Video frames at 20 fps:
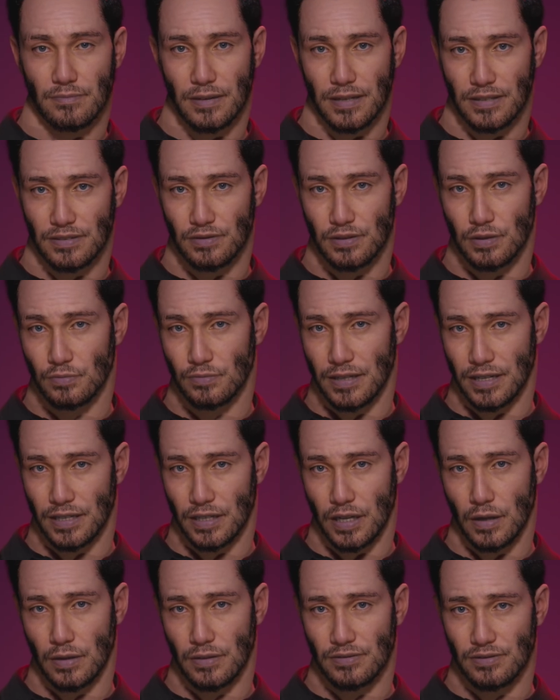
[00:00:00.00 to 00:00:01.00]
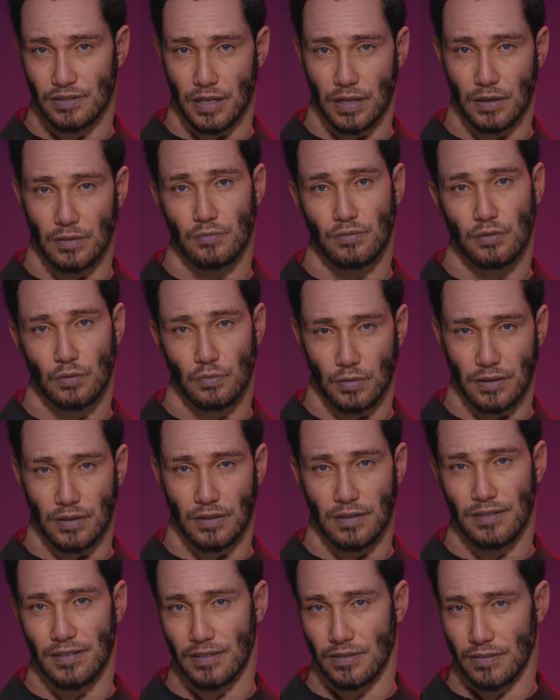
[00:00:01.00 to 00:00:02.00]
Is the VR self the
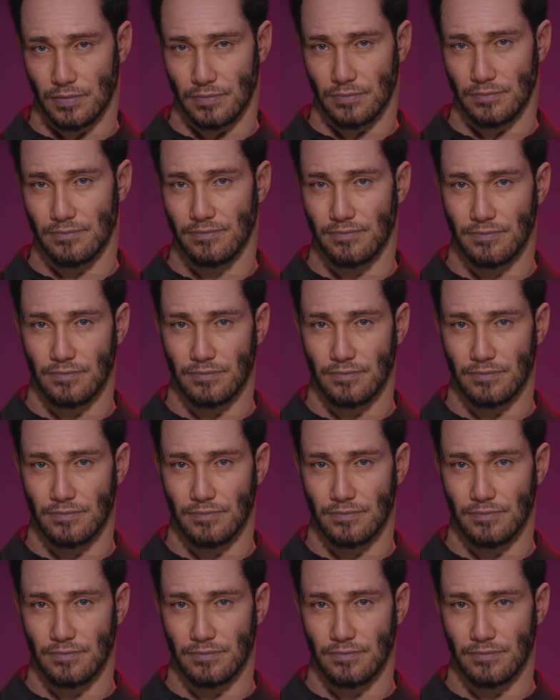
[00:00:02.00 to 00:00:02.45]
real you,